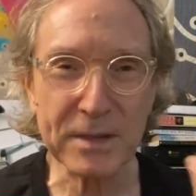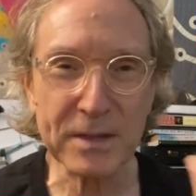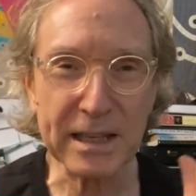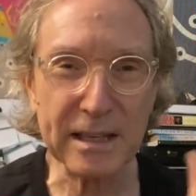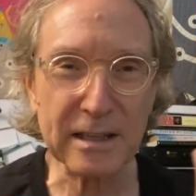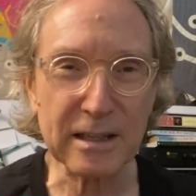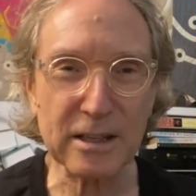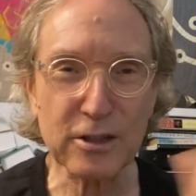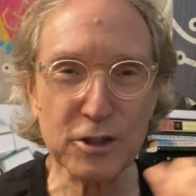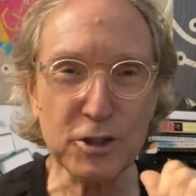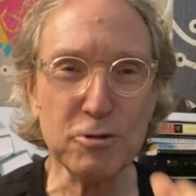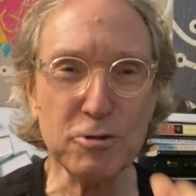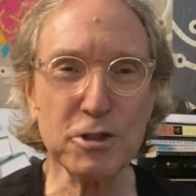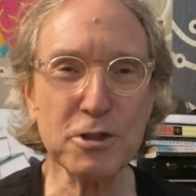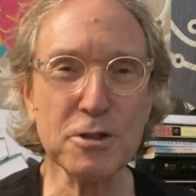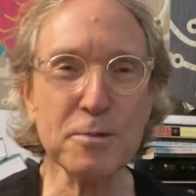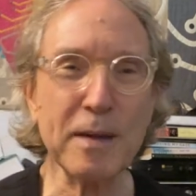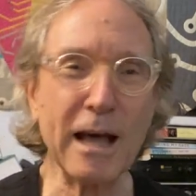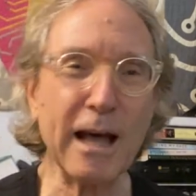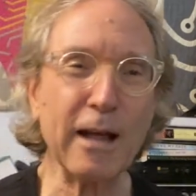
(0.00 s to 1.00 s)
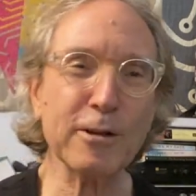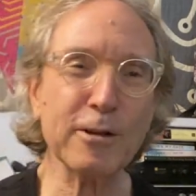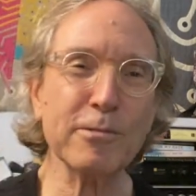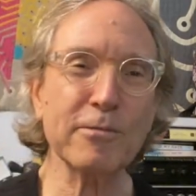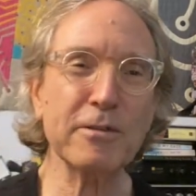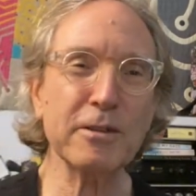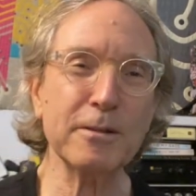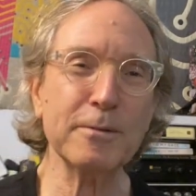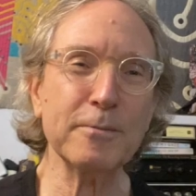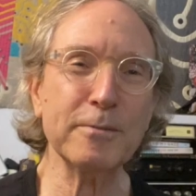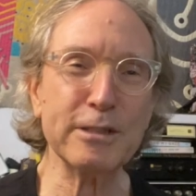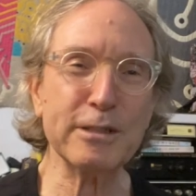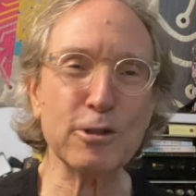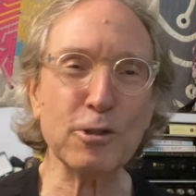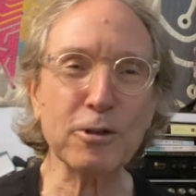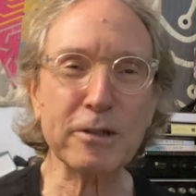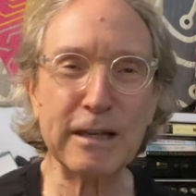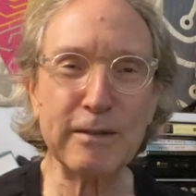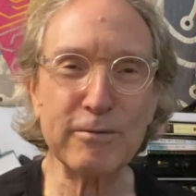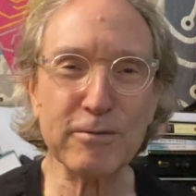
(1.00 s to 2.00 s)
The YouTube algorithm is
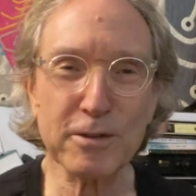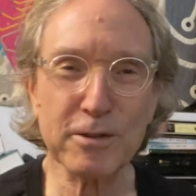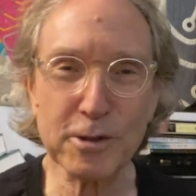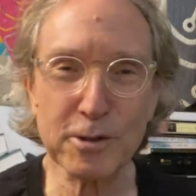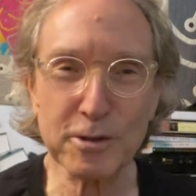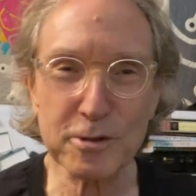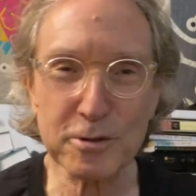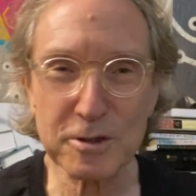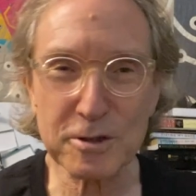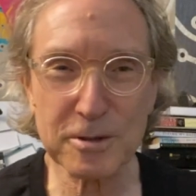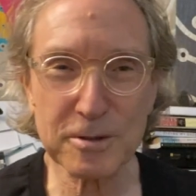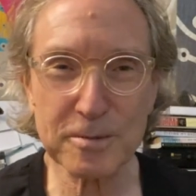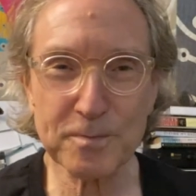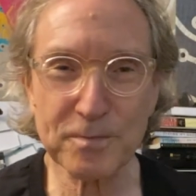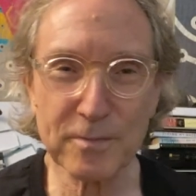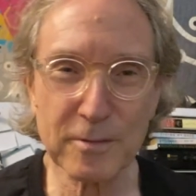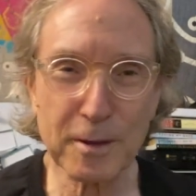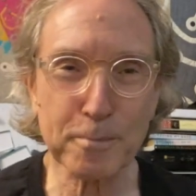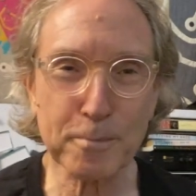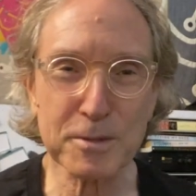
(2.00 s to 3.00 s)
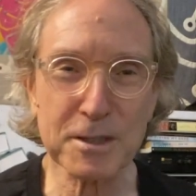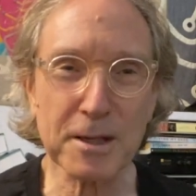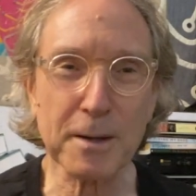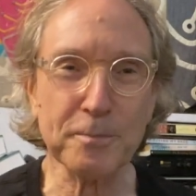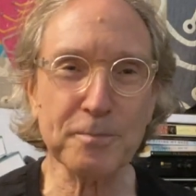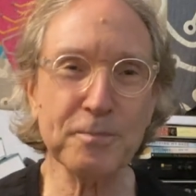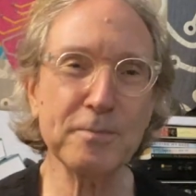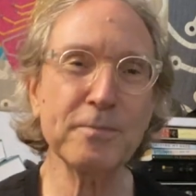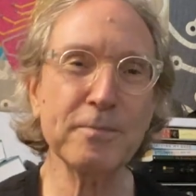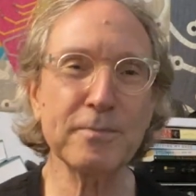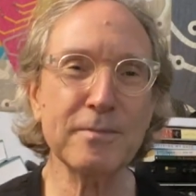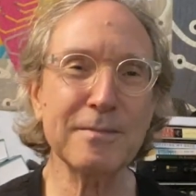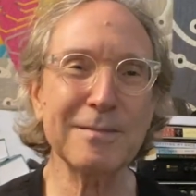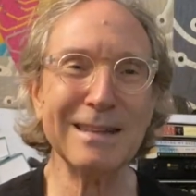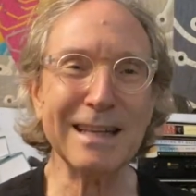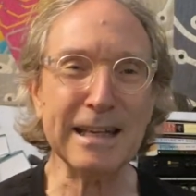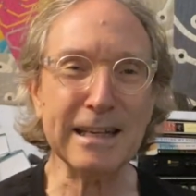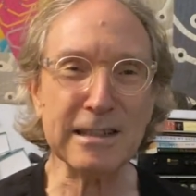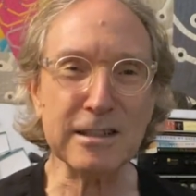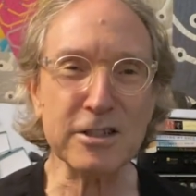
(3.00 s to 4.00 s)
looking for those thumbs up
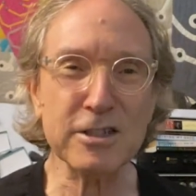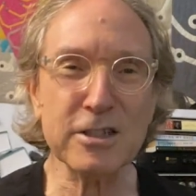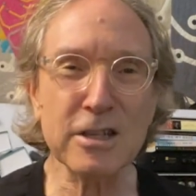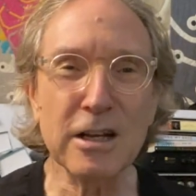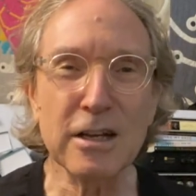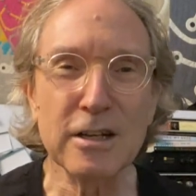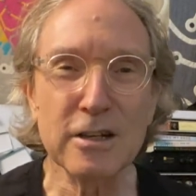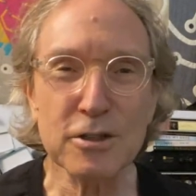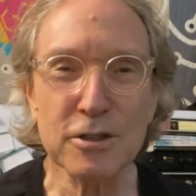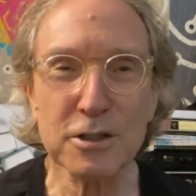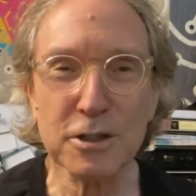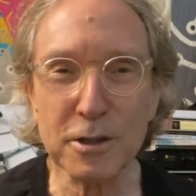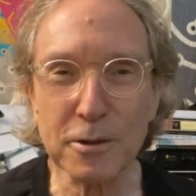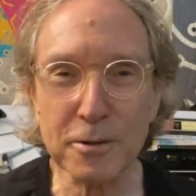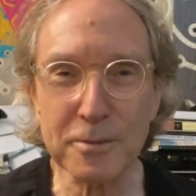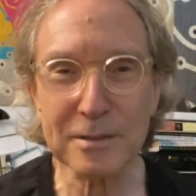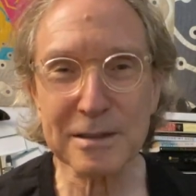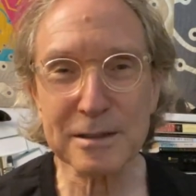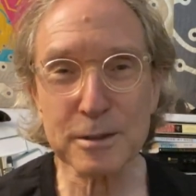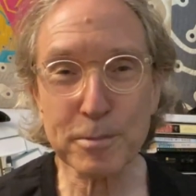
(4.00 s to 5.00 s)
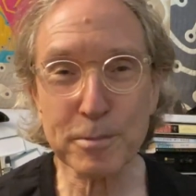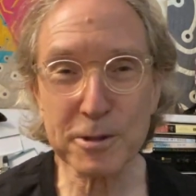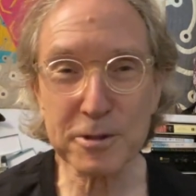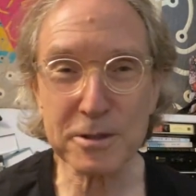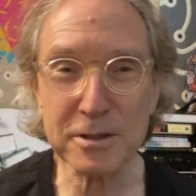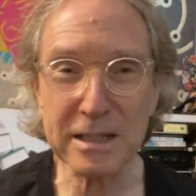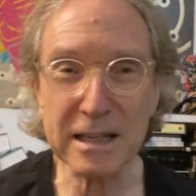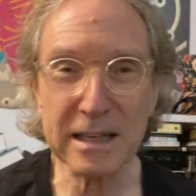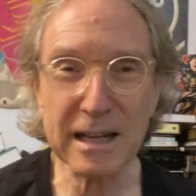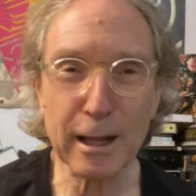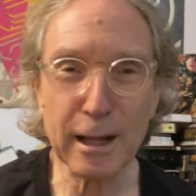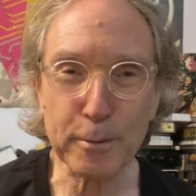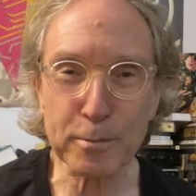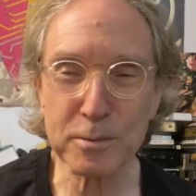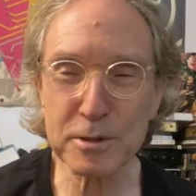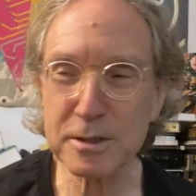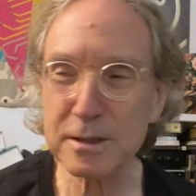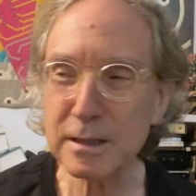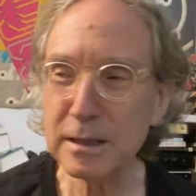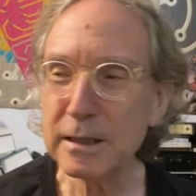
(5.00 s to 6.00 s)
things, so supposedly it helps.